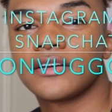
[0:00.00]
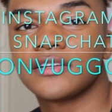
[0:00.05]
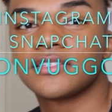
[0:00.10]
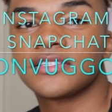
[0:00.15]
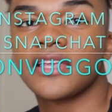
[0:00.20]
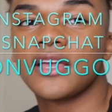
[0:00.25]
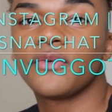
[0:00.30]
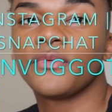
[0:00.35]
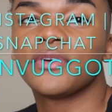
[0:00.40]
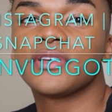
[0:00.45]
the
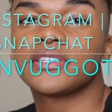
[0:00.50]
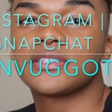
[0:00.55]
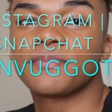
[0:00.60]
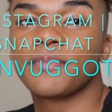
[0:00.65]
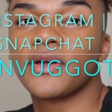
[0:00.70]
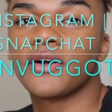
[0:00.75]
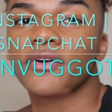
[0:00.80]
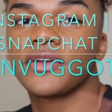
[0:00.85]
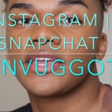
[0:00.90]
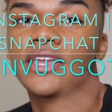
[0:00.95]
same way it's
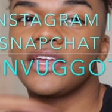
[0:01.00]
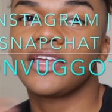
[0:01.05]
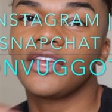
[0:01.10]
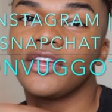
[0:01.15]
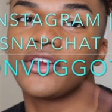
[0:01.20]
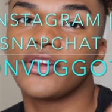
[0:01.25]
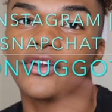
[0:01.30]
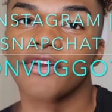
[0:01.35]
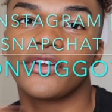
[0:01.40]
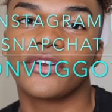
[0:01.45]
spelled
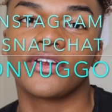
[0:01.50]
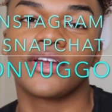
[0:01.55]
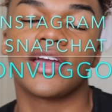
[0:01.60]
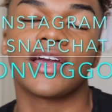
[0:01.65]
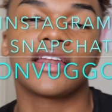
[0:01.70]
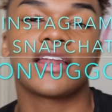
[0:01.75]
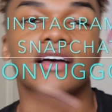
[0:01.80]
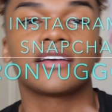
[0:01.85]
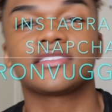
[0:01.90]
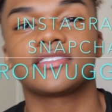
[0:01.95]
here,
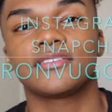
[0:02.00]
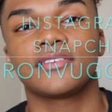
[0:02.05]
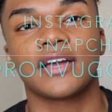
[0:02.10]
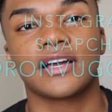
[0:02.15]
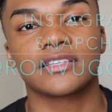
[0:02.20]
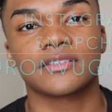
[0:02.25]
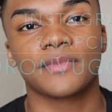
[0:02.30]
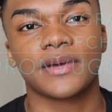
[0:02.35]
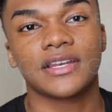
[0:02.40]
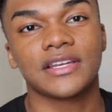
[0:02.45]
and I'll see you
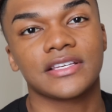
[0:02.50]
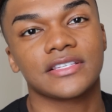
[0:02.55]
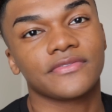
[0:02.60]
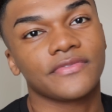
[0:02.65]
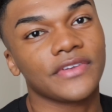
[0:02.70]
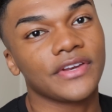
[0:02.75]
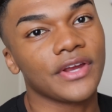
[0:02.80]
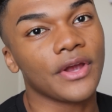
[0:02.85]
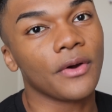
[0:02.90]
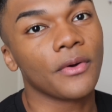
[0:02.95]
guys in my next
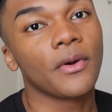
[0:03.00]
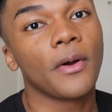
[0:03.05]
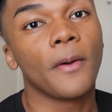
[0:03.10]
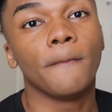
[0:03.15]
video.